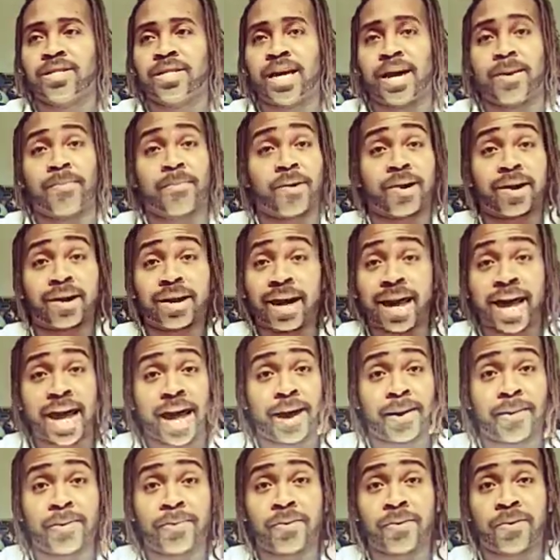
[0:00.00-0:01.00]
Mark
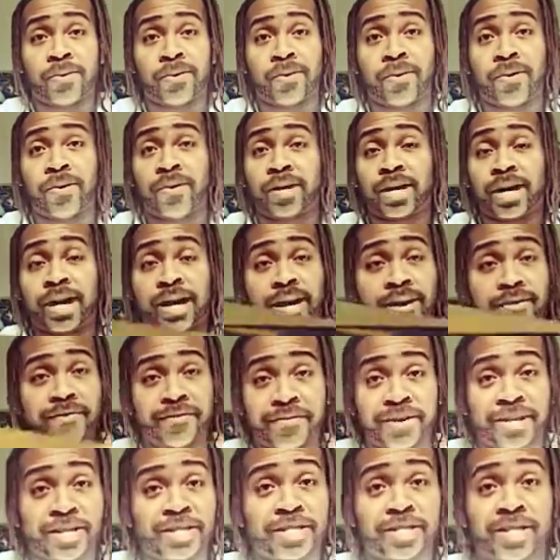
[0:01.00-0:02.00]
Hamill, Carrie
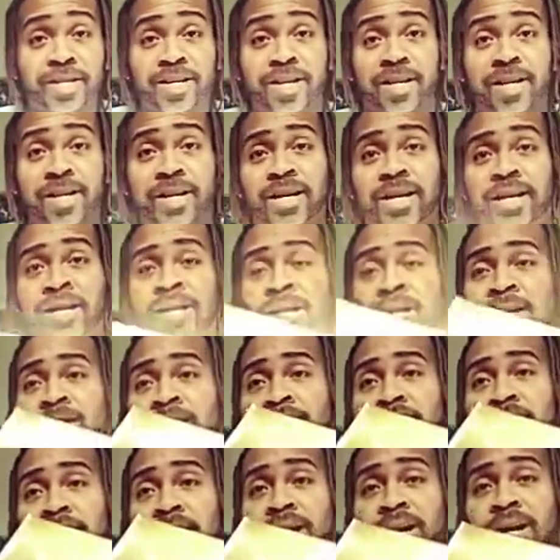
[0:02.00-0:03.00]
Fisher.
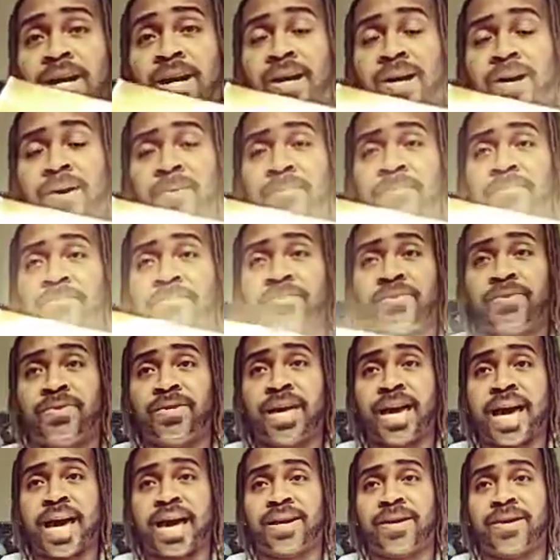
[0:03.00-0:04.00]

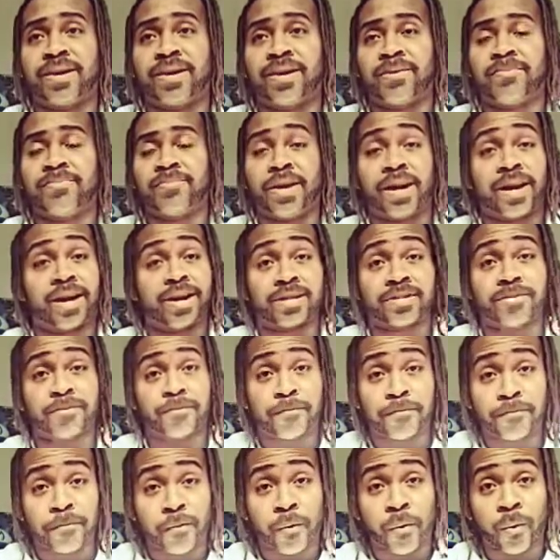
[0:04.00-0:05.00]
You had Harrison
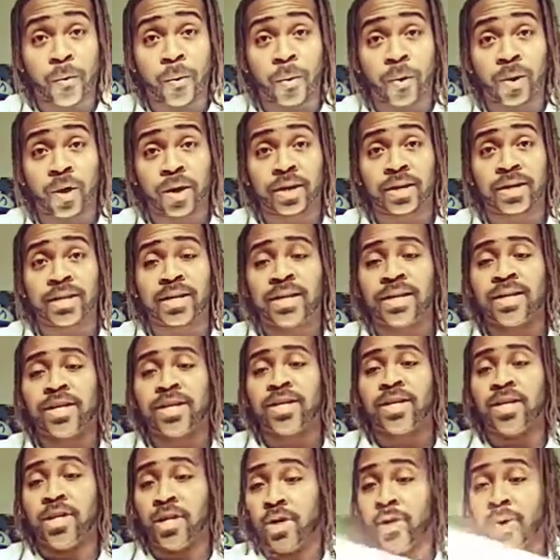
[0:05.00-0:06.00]
Ford.
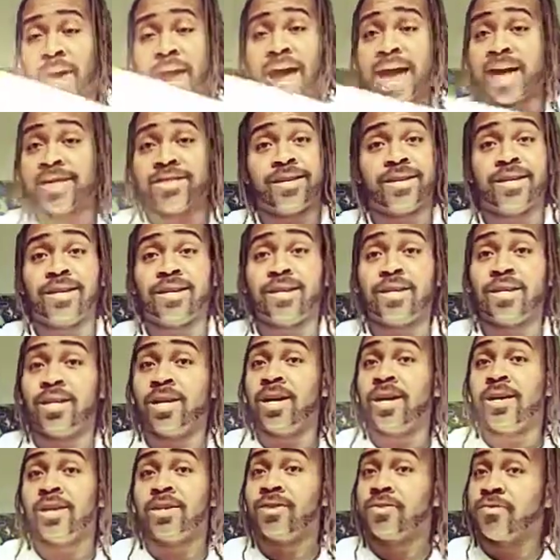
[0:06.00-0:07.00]
You had the
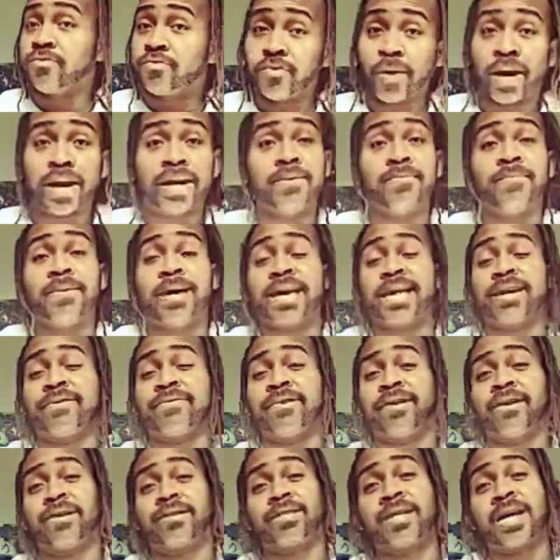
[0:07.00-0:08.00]
great man of
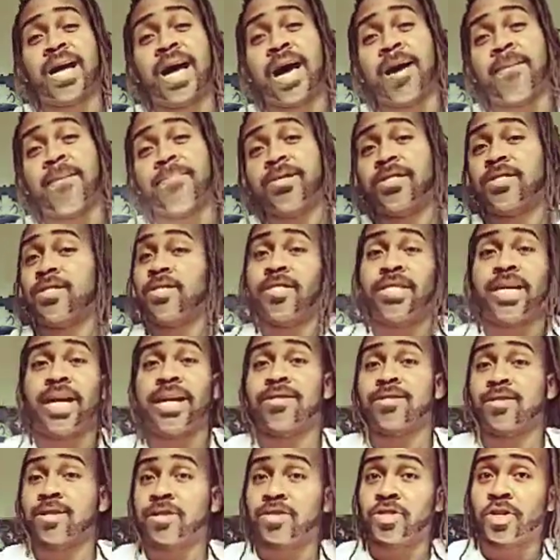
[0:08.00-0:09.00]
all time, Mr.
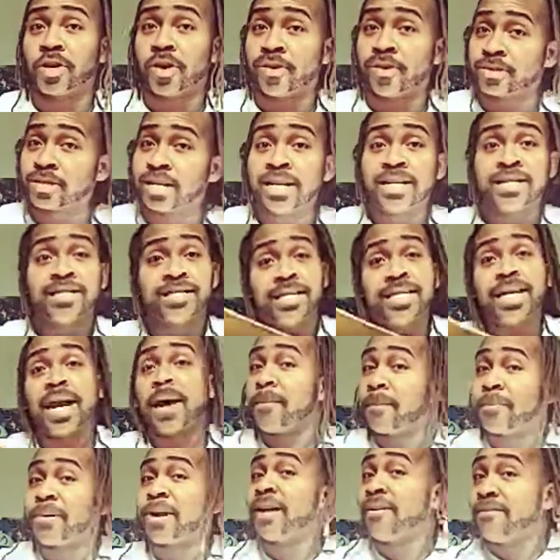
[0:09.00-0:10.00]
James Earl Jones. Did
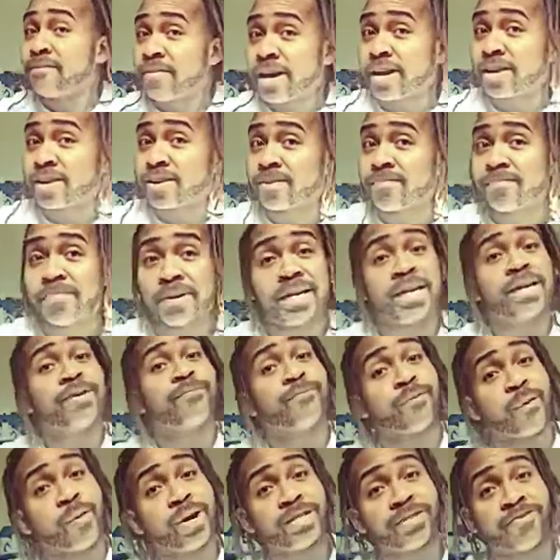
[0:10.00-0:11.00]
not play Vader, but he
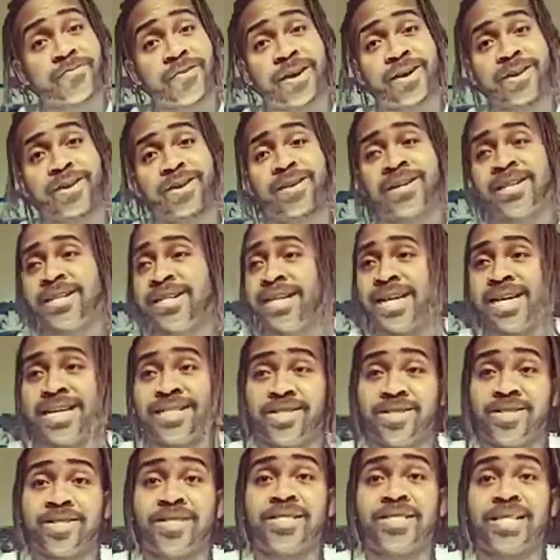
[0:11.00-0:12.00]
voiced Vader.
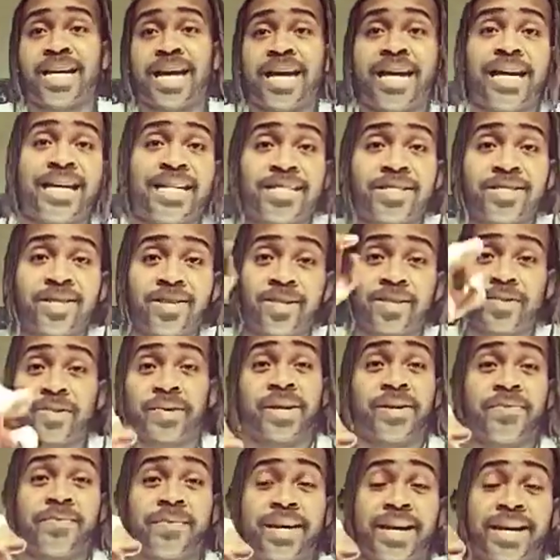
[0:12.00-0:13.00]
Until this day, he's still a
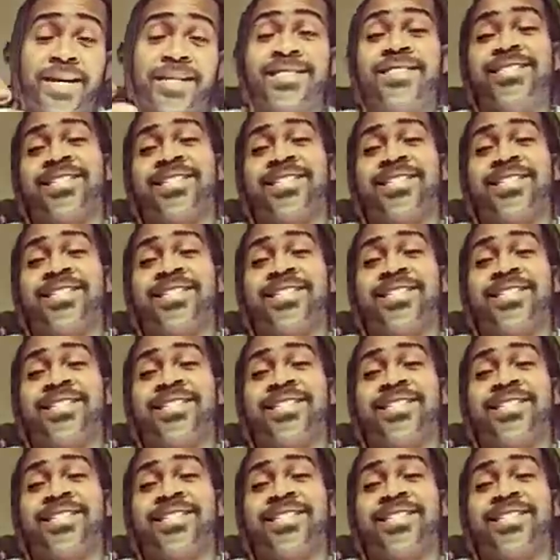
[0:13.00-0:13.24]
great man.